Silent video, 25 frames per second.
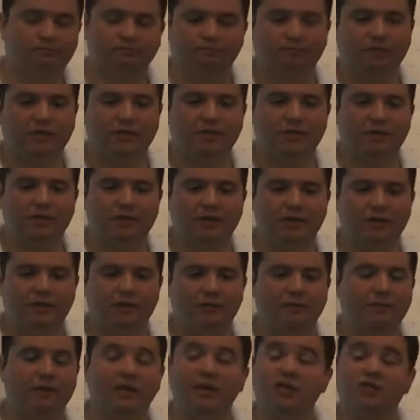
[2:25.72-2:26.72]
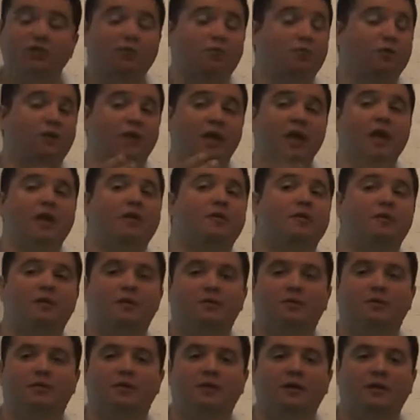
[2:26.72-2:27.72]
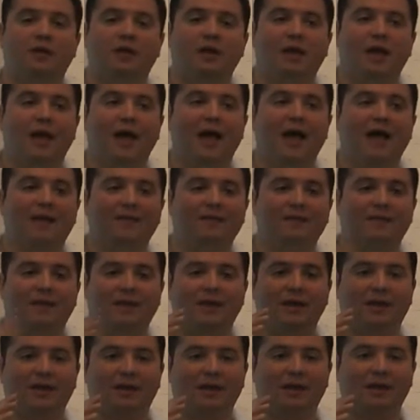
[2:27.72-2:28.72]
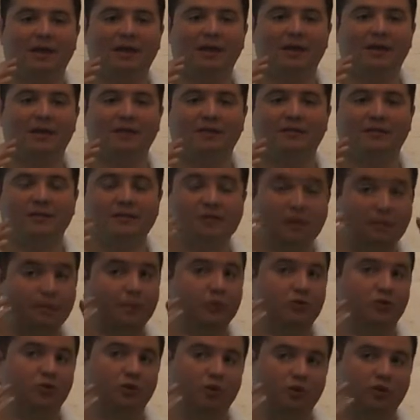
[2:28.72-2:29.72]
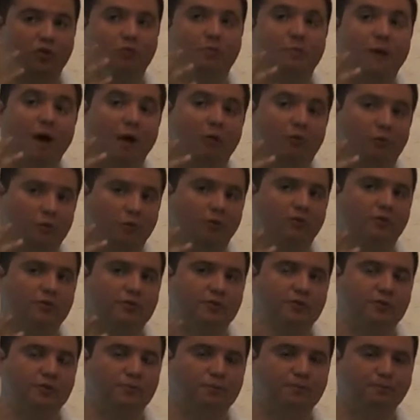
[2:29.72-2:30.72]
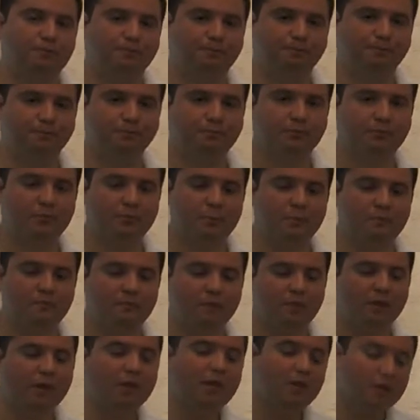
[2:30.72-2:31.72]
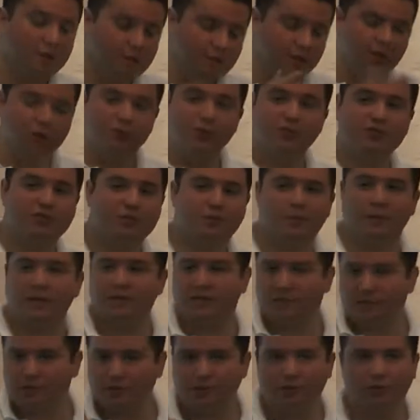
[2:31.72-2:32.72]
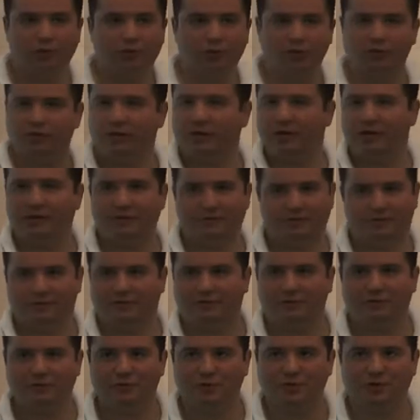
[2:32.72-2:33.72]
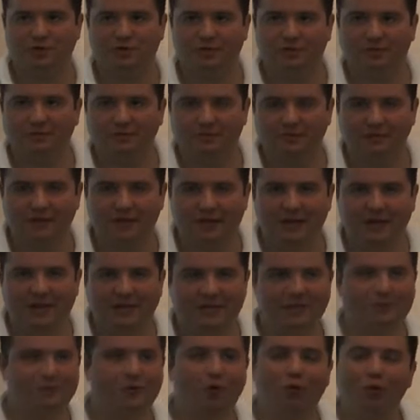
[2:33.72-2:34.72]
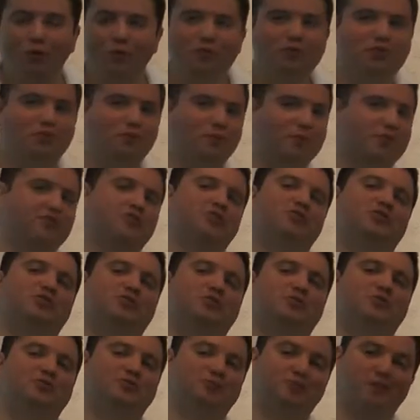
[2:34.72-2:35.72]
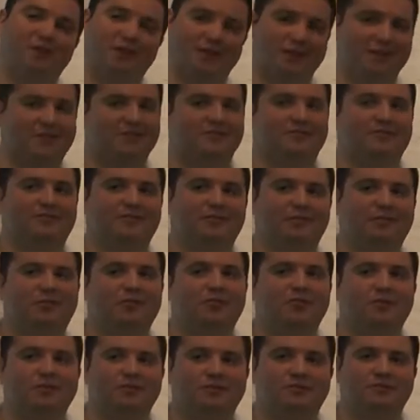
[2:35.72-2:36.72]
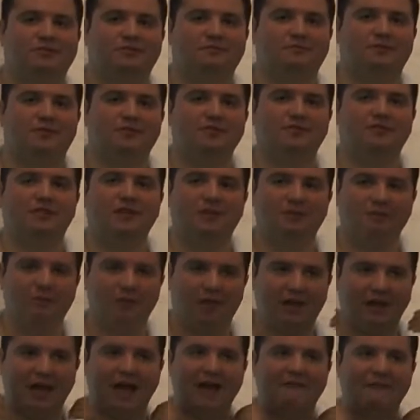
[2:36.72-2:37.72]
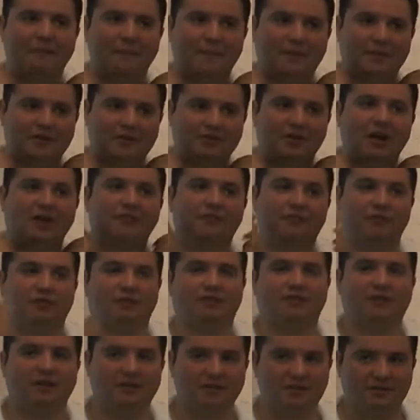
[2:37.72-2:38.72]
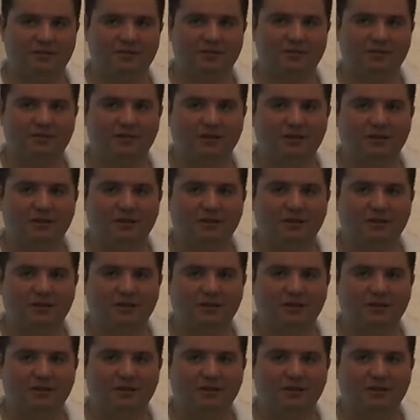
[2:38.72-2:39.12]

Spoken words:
basically combination with air and the temperature in your mouth also. Then you can spit it or drink it as you wish. It's almost better to drink it, of course, because then you can have a better aftertaste.